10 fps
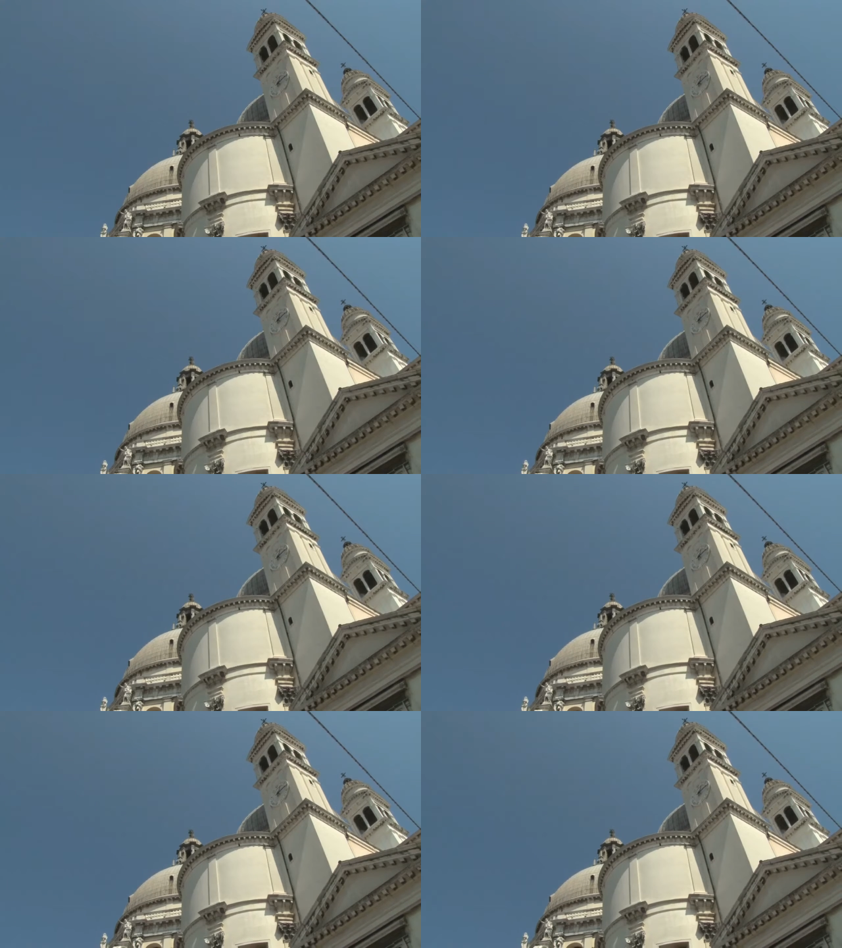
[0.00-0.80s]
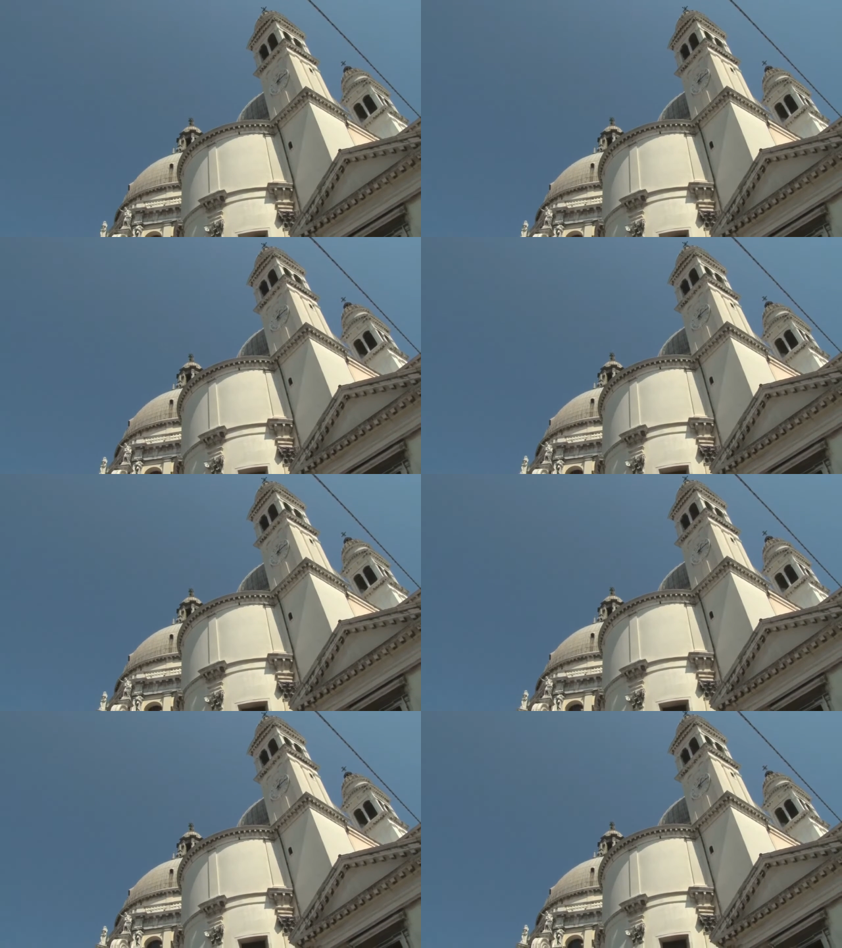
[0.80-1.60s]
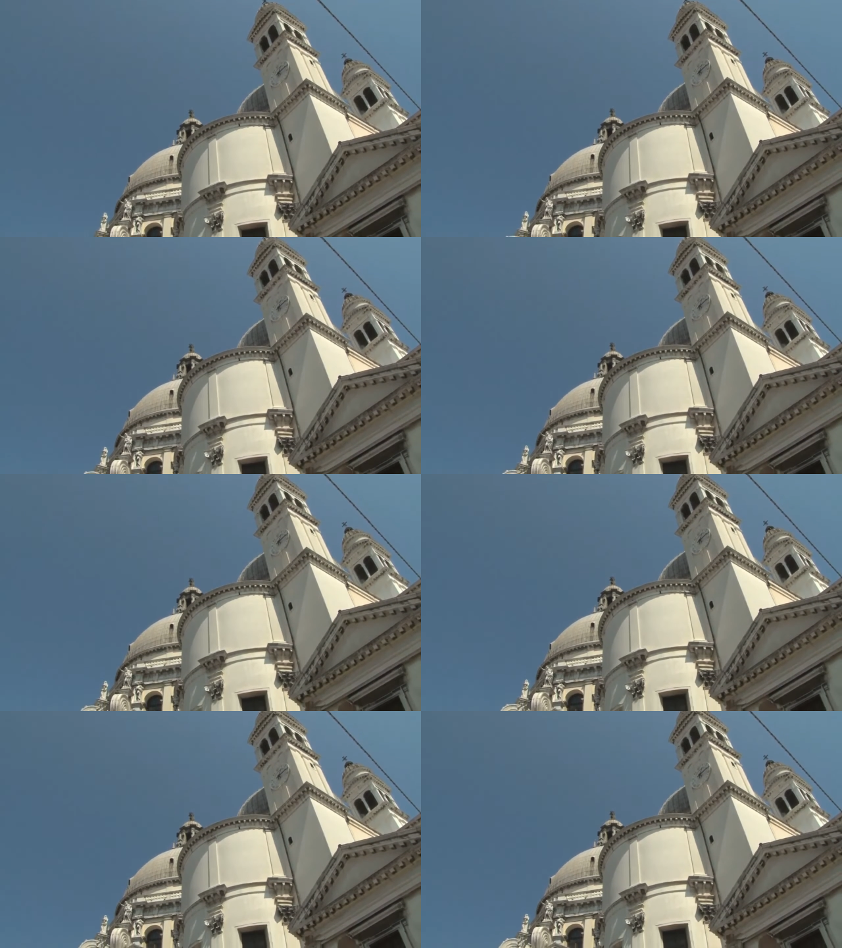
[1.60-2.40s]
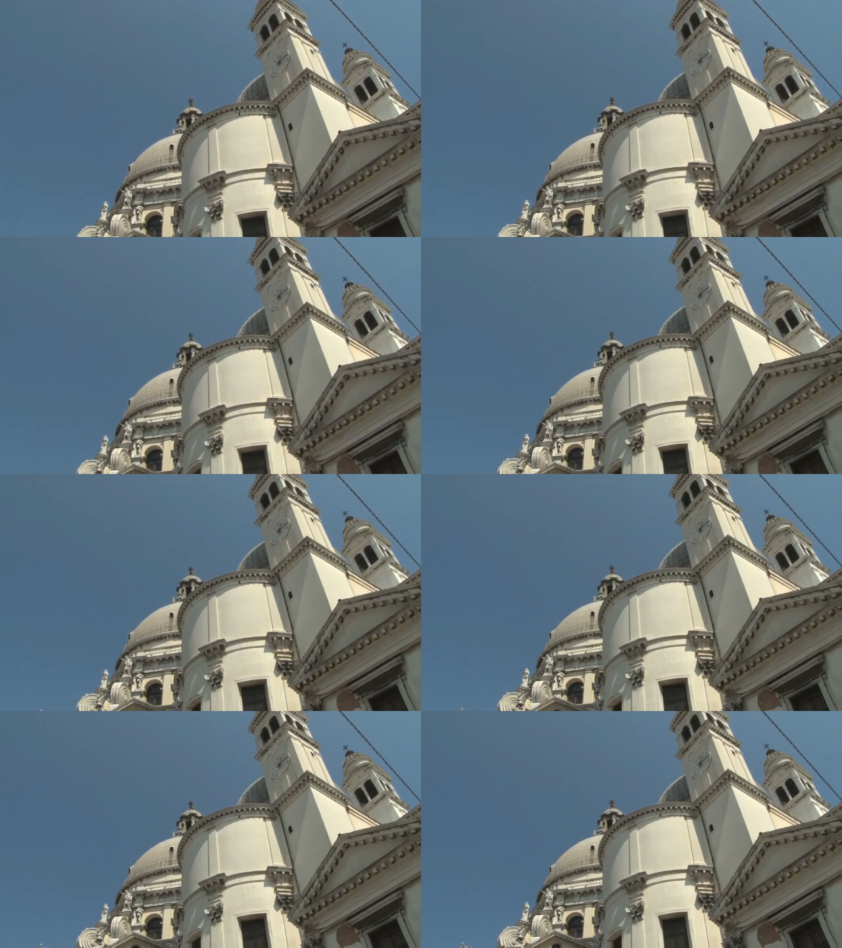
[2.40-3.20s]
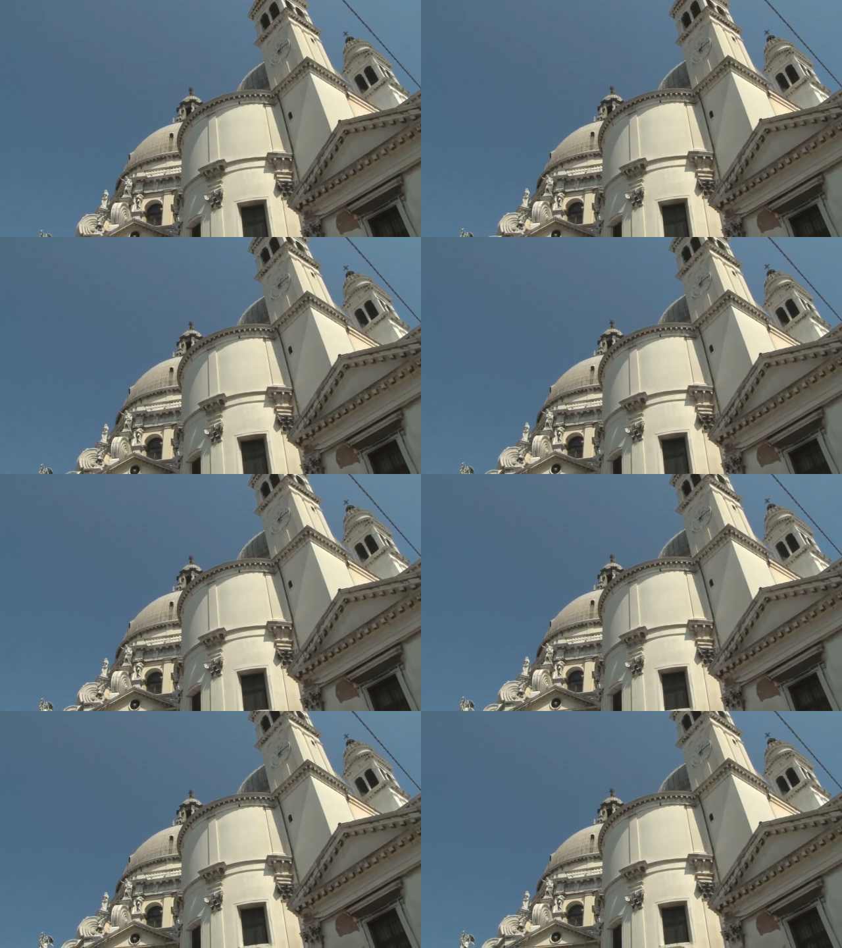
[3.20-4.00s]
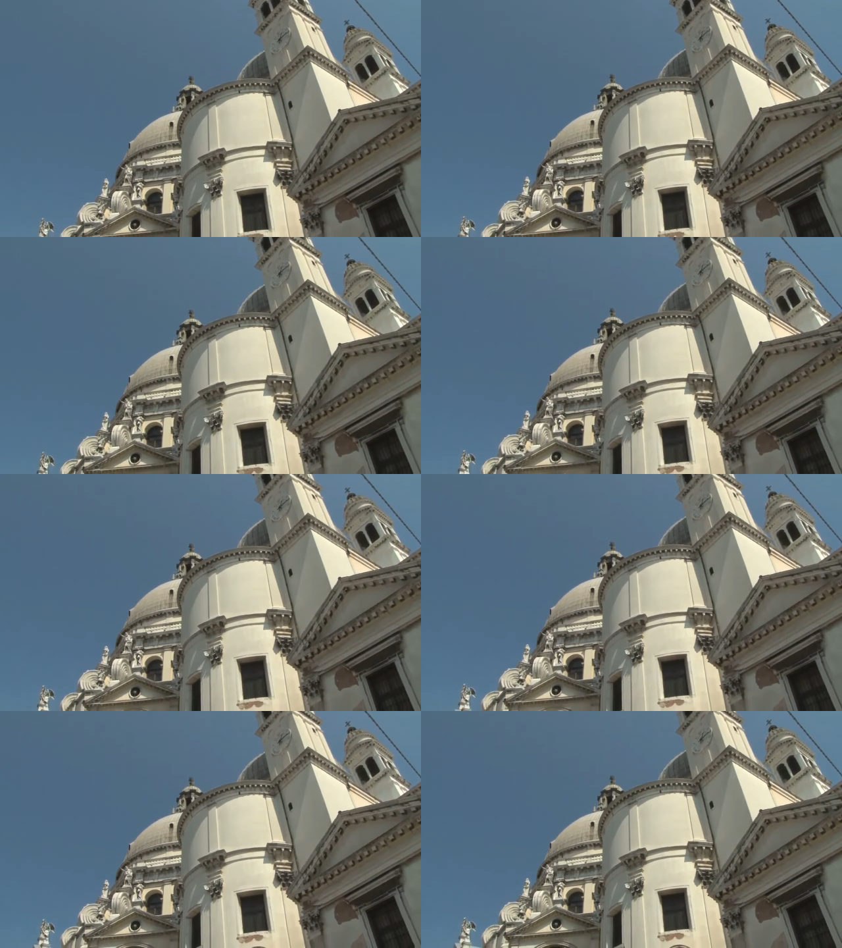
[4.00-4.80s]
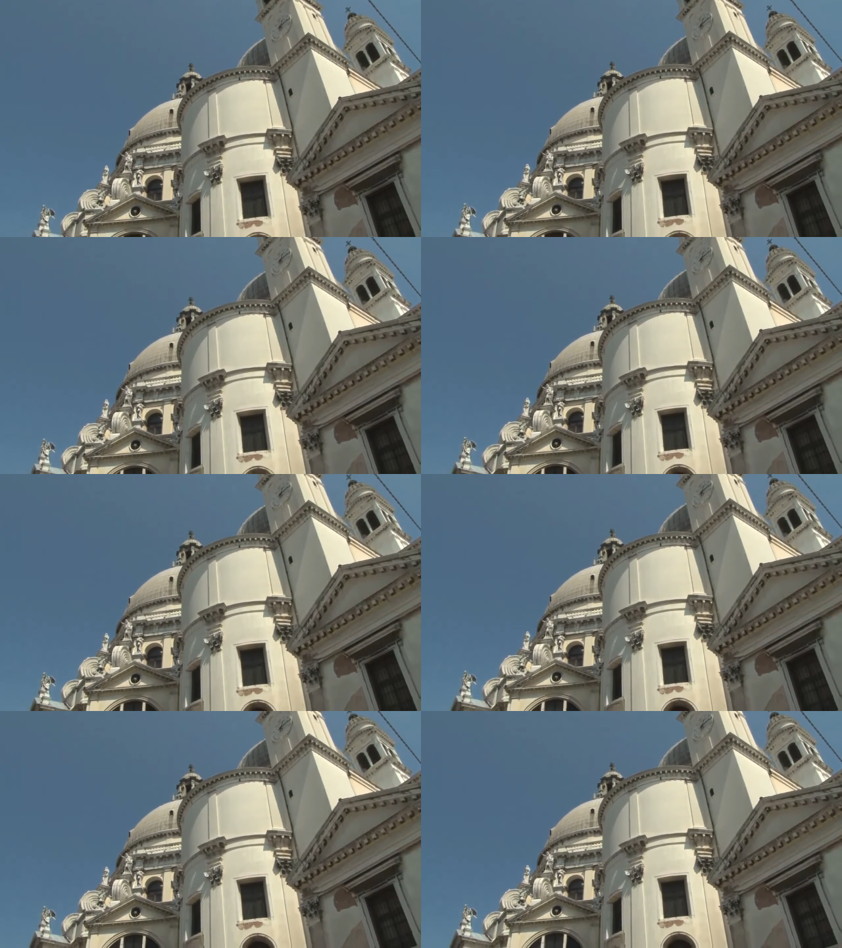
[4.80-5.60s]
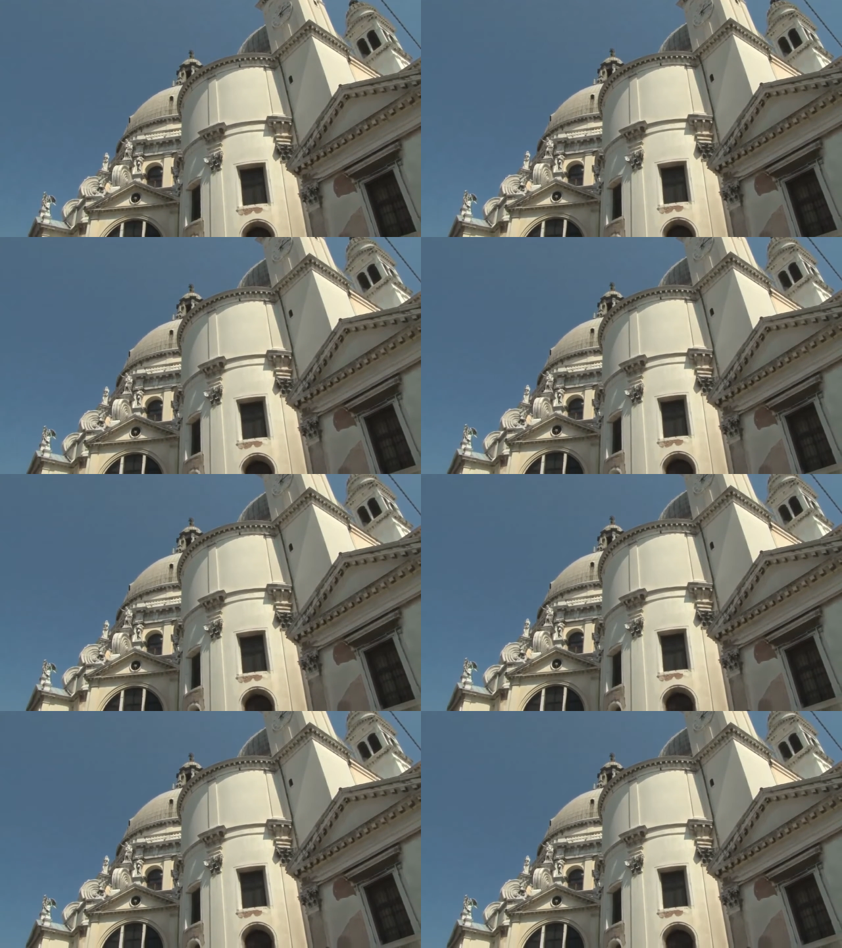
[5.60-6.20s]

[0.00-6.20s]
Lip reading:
[unreadable: no face in view]